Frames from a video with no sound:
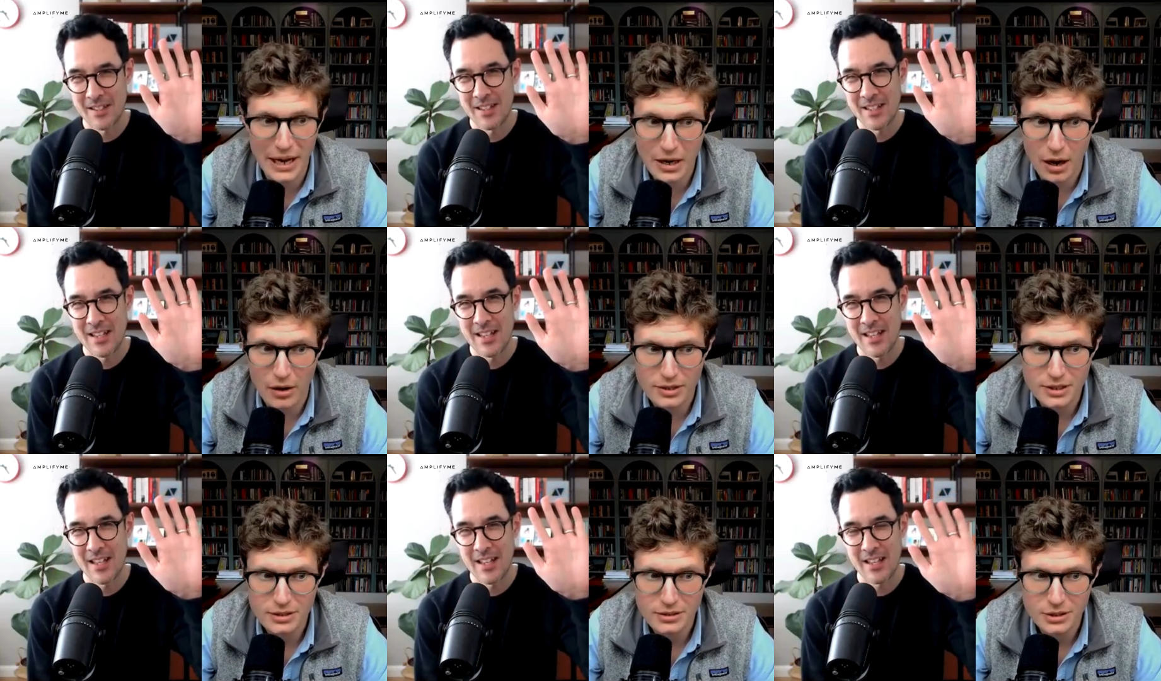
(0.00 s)
Speaker 1: Really
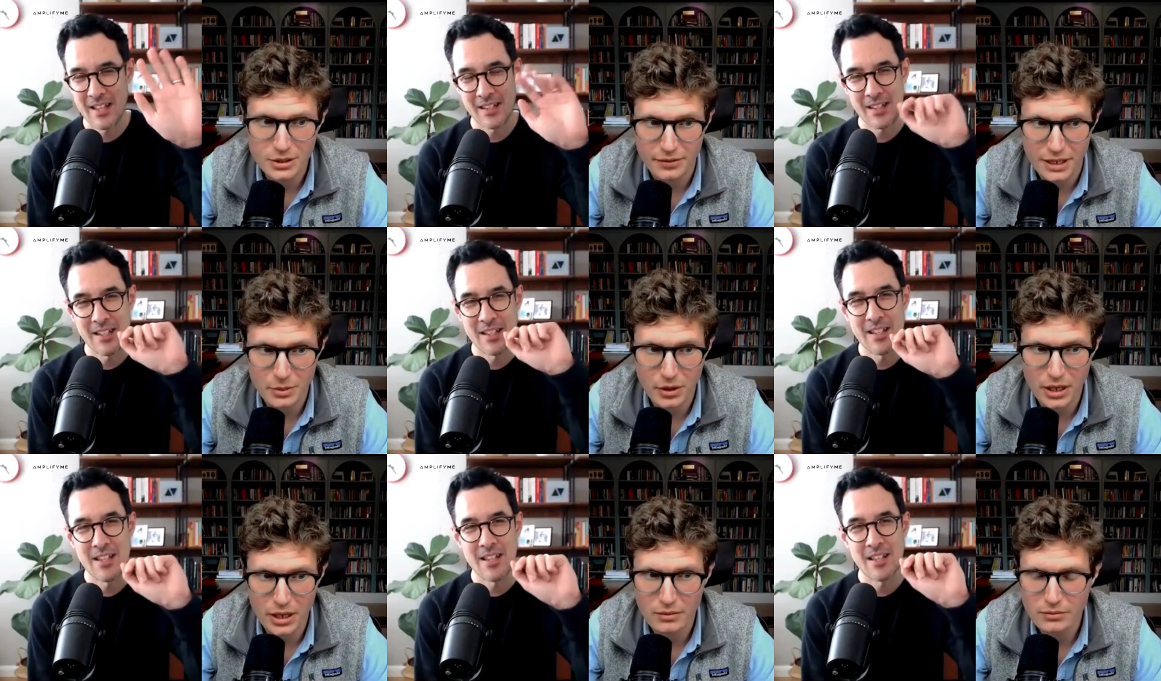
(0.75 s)
close to
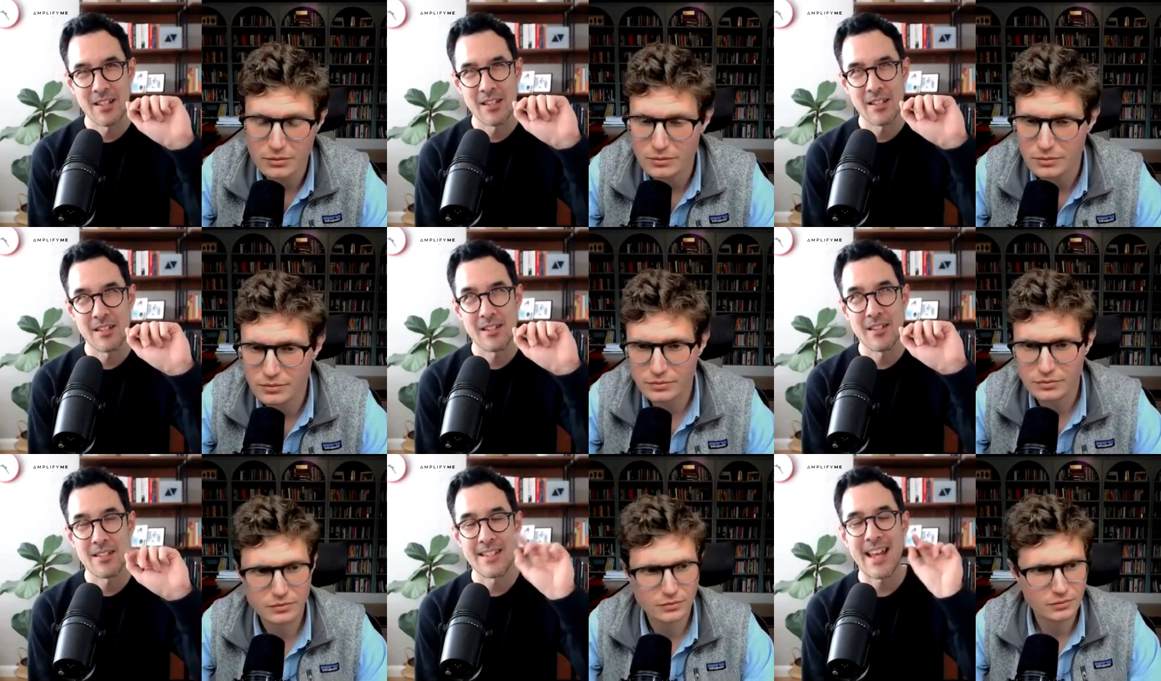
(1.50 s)
investment grade.
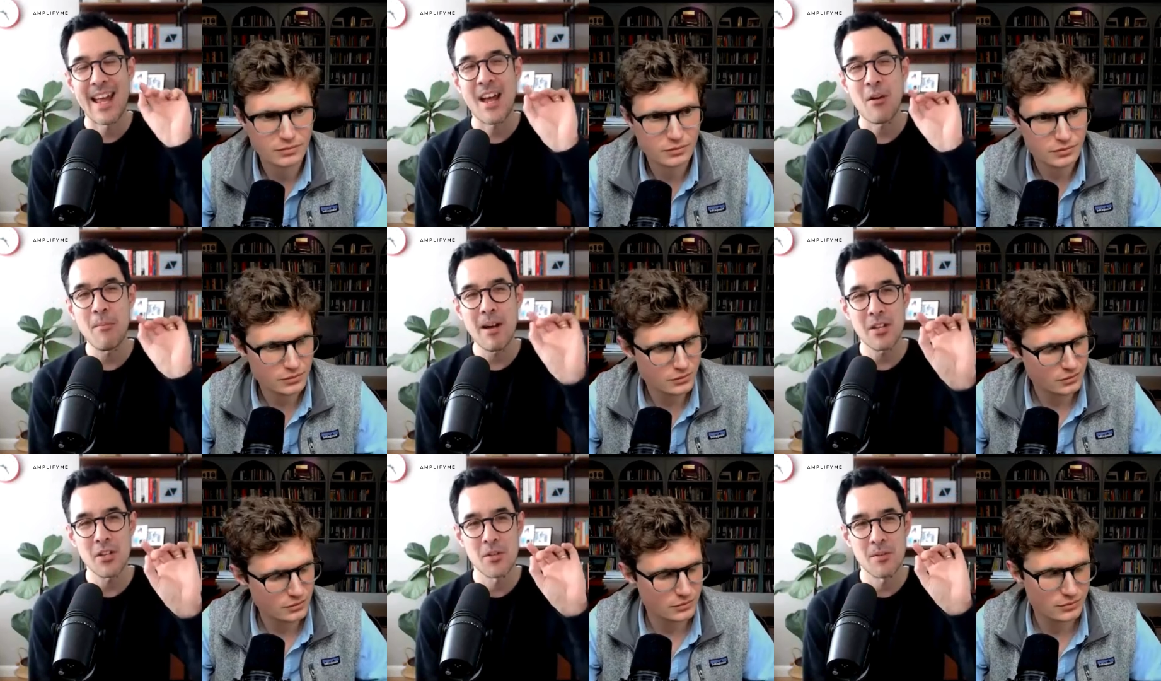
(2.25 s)
Speaker 2: So, how
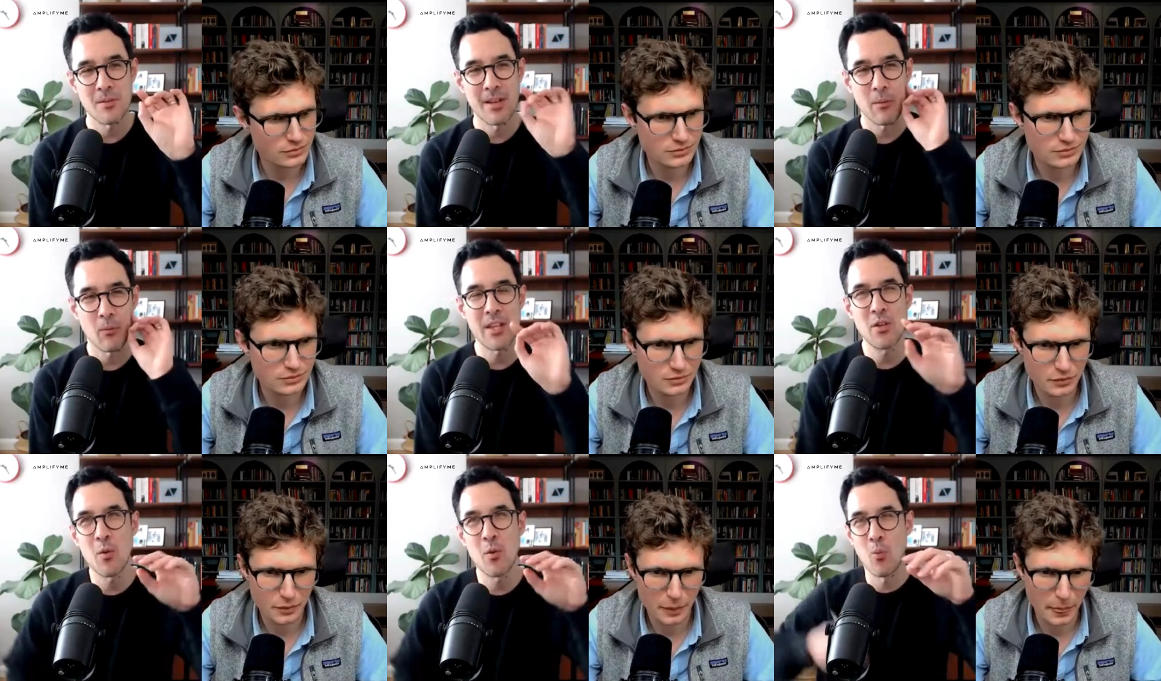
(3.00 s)
much like
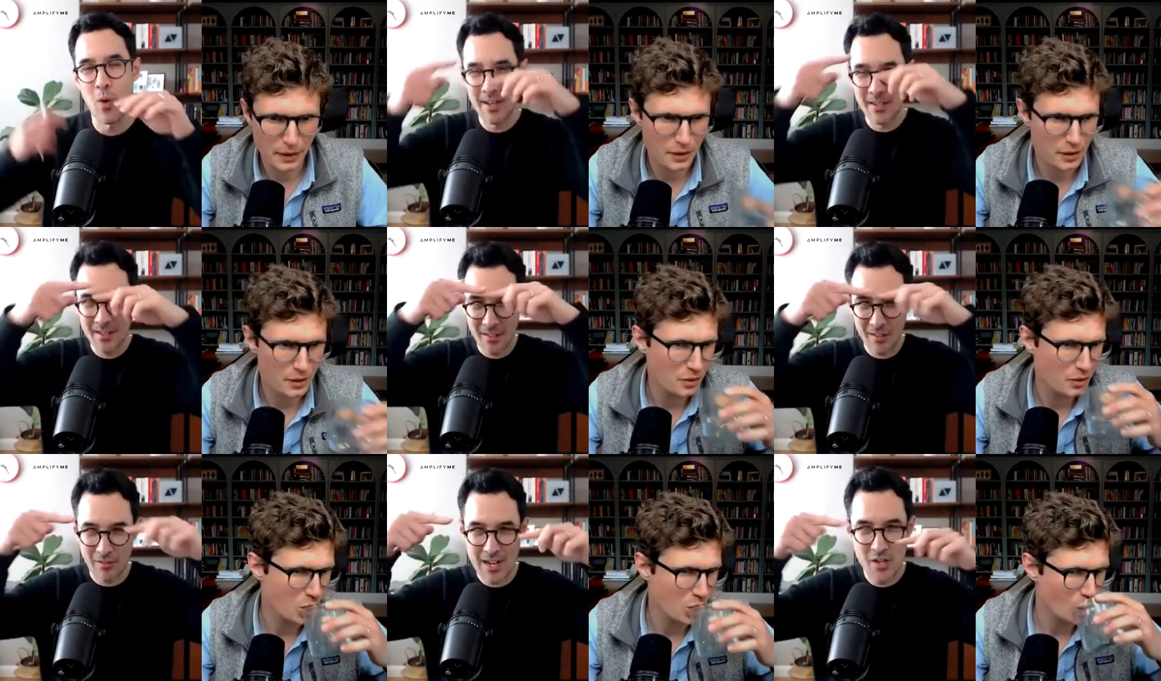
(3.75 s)
when you're one
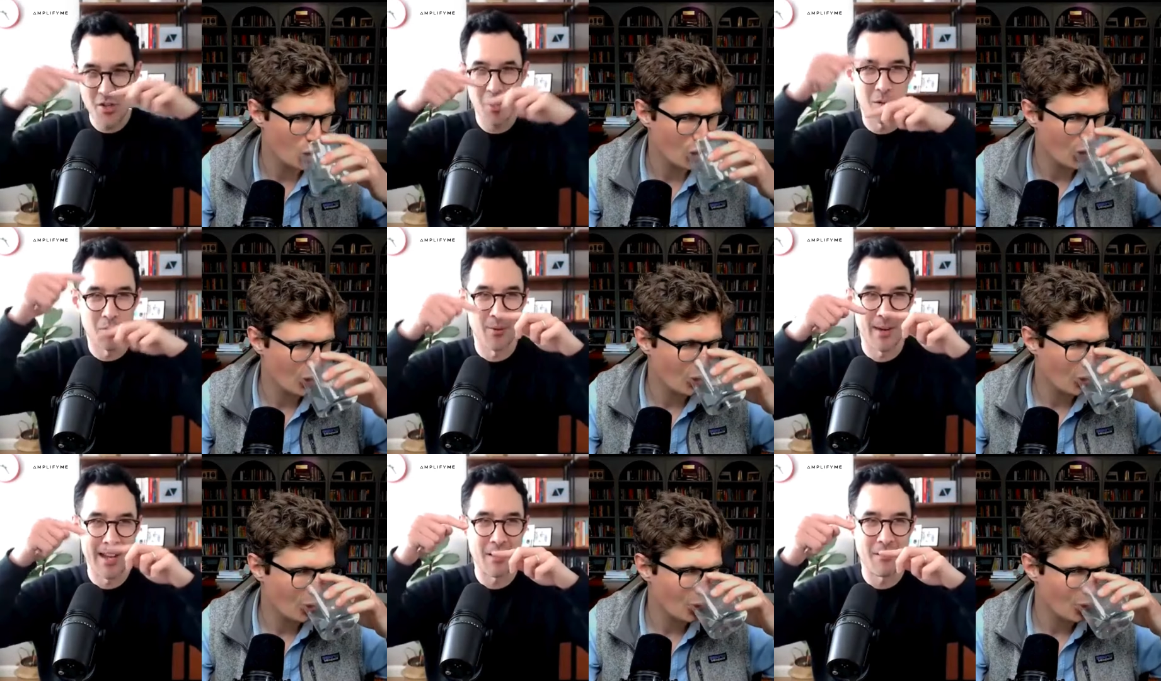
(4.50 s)
threshold
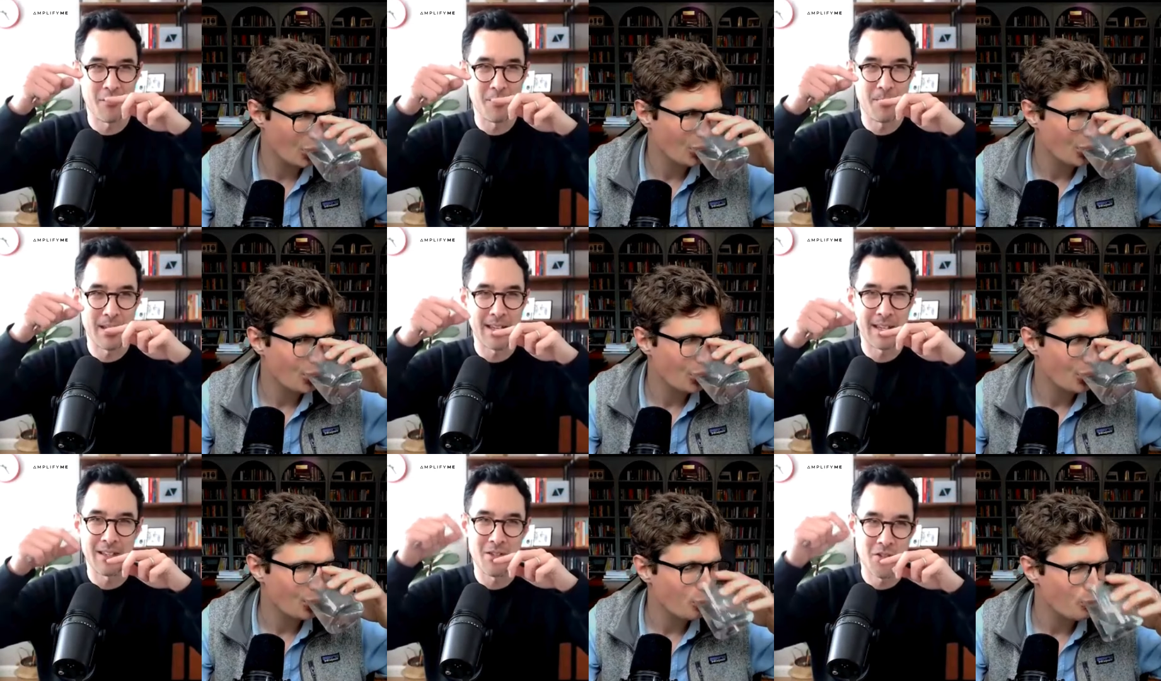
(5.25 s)
away from
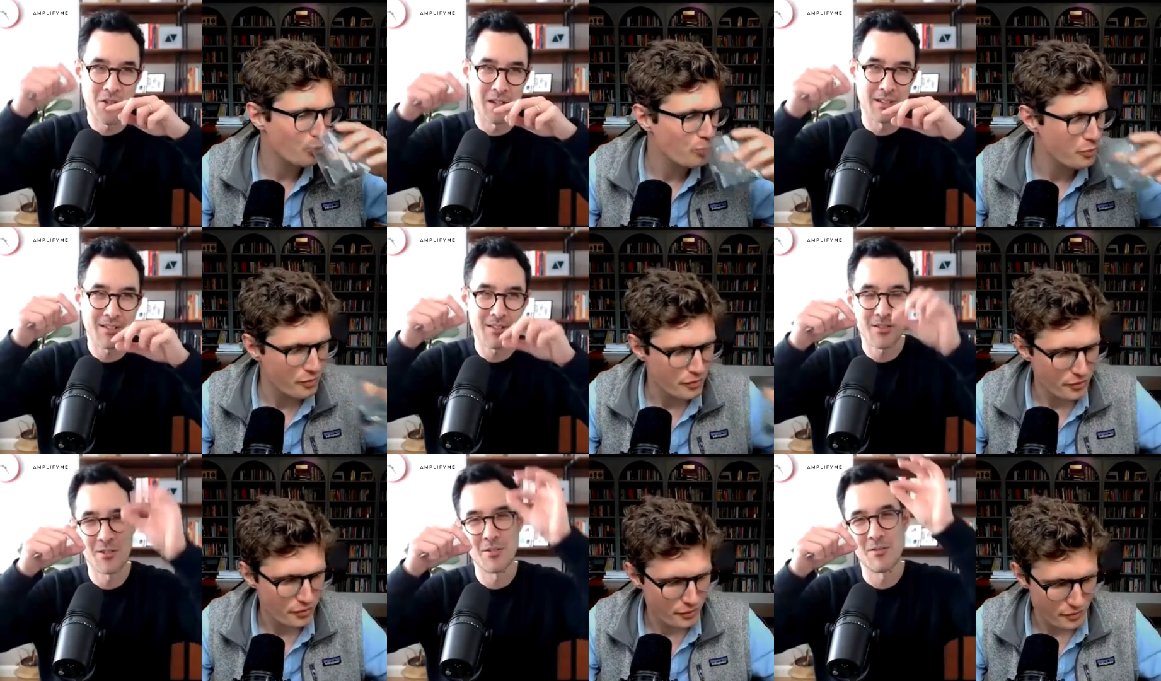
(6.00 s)
being junk
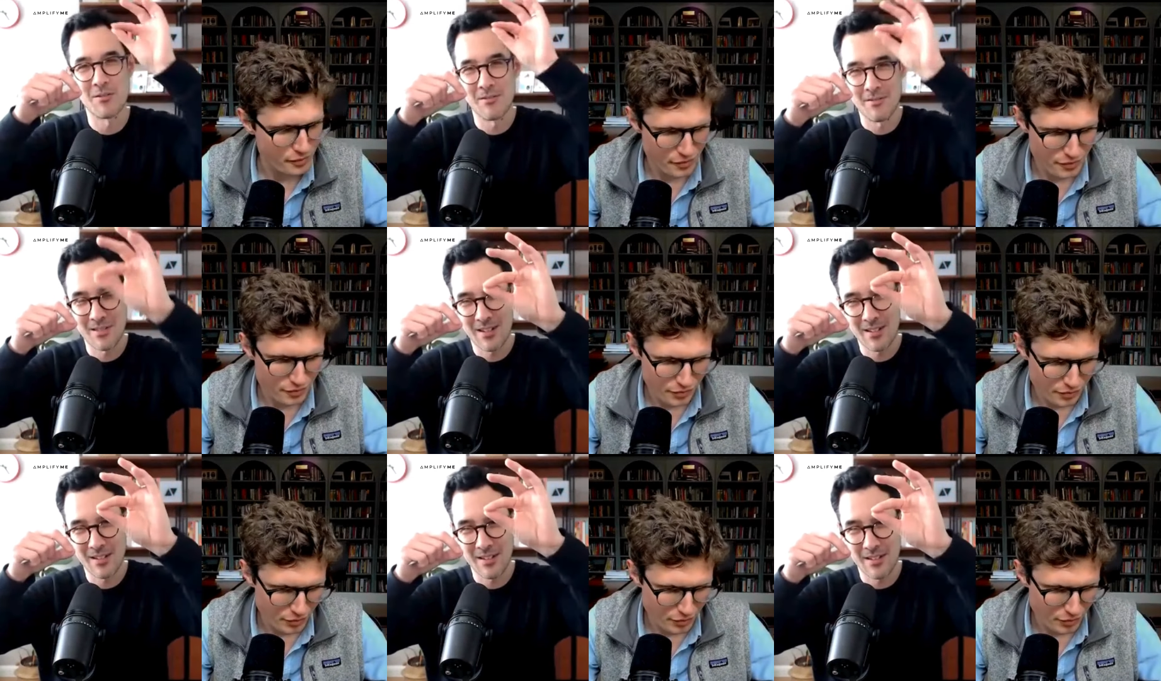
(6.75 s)
to
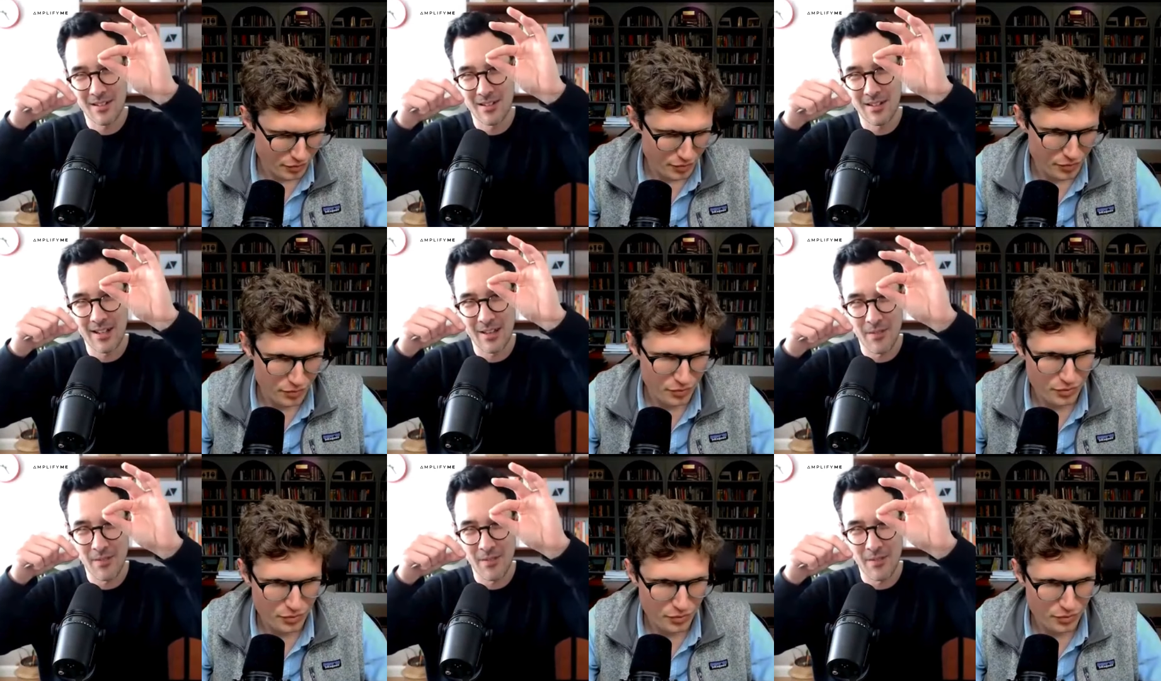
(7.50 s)
uh,